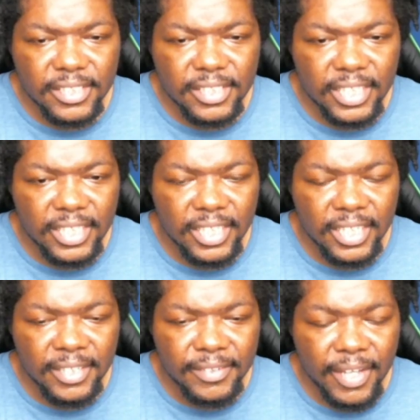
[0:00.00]

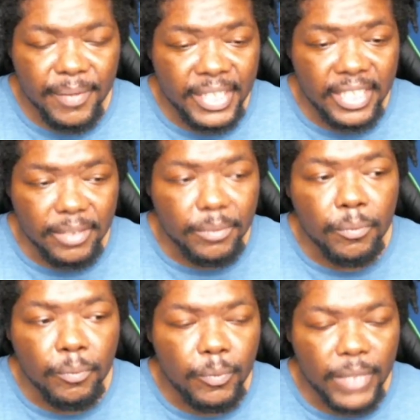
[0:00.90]
I mean,
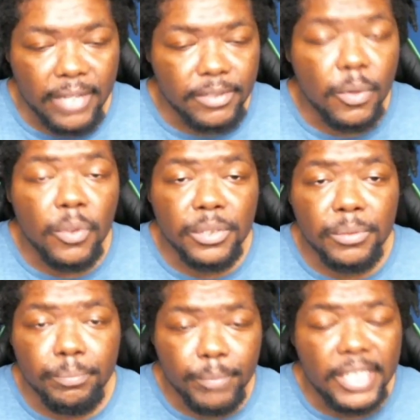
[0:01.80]
they was going to
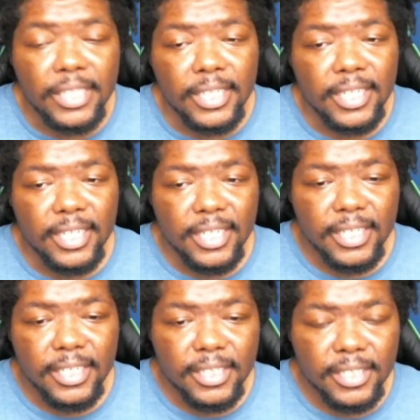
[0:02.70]
meet
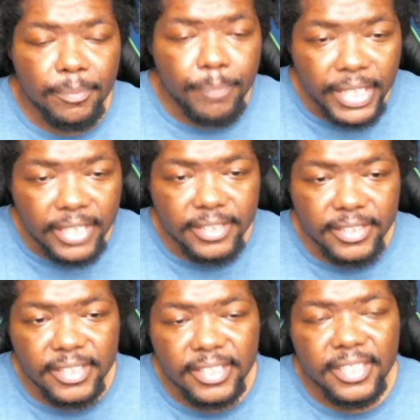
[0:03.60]
the
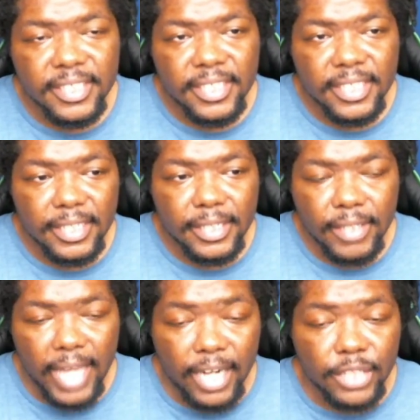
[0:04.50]
Beast
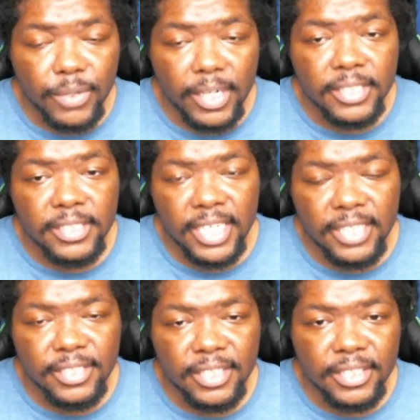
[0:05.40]
at a train
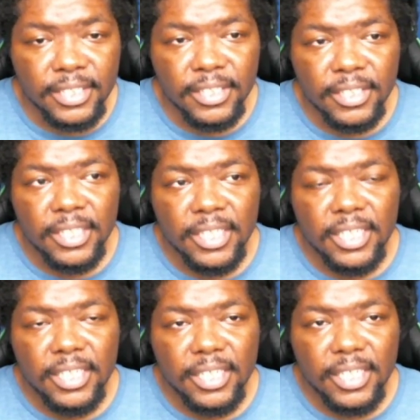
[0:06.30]
station,
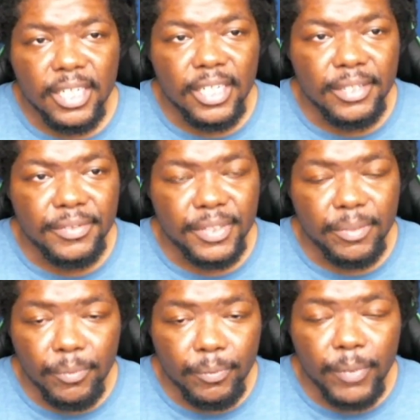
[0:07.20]
uh
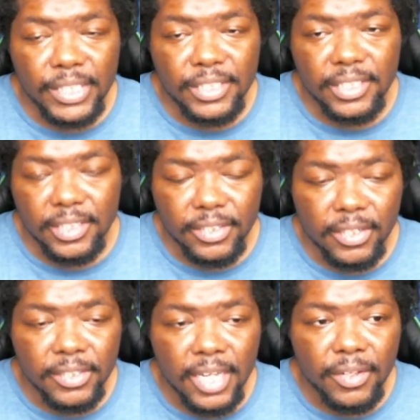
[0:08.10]
which
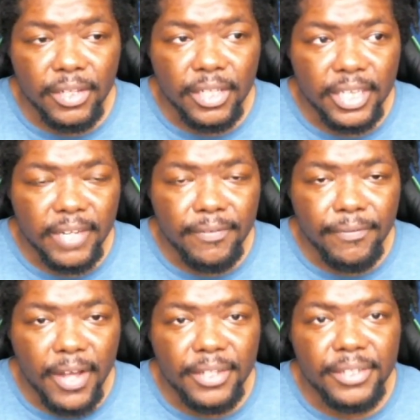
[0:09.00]
turns out their
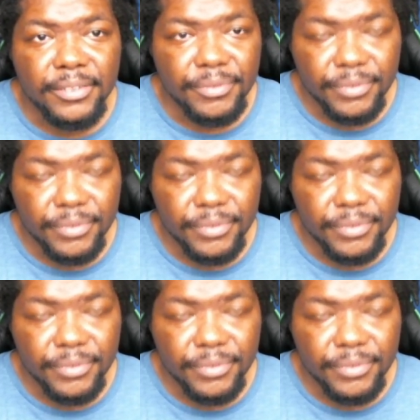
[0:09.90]
father,